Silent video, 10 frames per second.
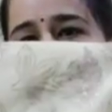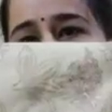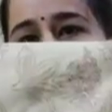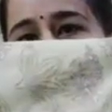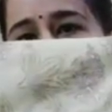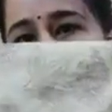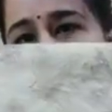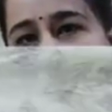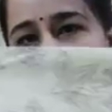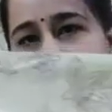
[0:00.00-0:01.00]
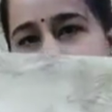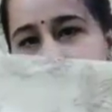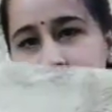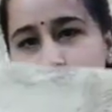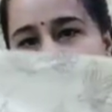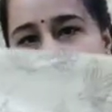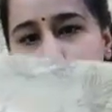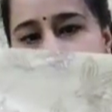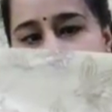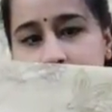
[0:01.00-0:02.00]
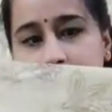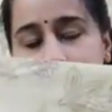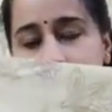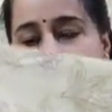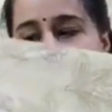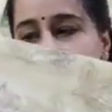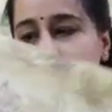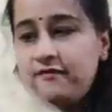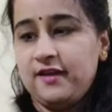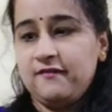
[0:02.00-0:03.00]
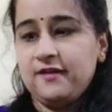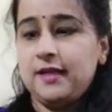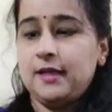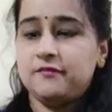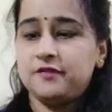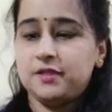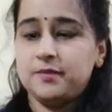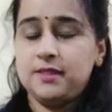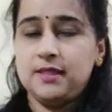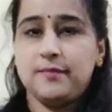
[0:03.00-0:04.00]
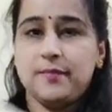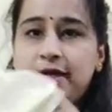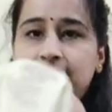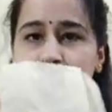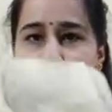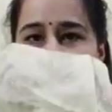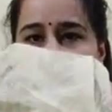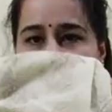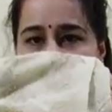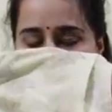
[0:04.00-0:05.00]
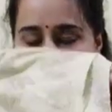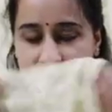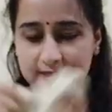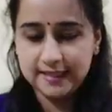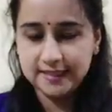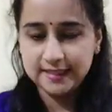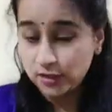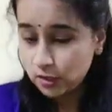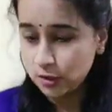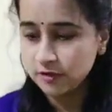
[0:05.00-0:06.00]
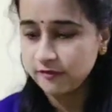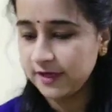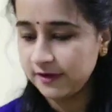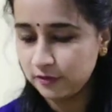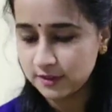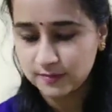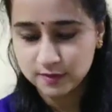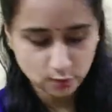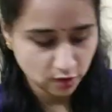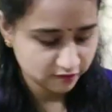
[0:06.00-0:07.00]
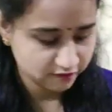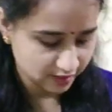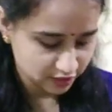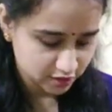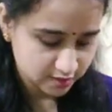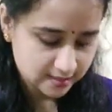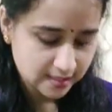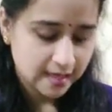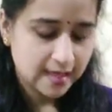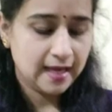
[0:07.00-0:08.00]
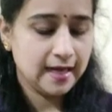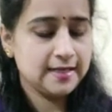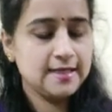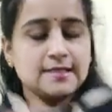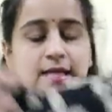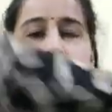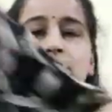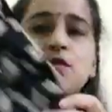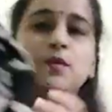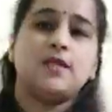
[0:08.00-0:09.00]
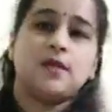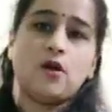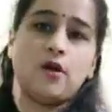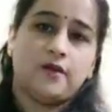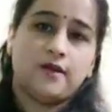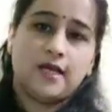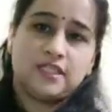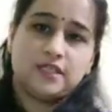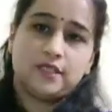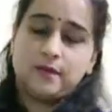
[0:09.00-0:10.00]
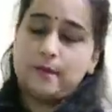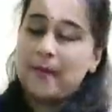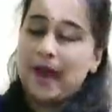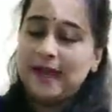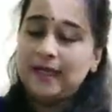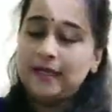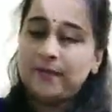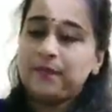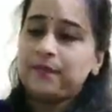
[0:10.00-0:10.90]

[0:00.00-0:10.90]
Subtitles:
a little less than 3/4 I would say, and very comfortable. The print is very nice and elegant. You can also wear it for some smaller functions, and this comes with a contrast pant.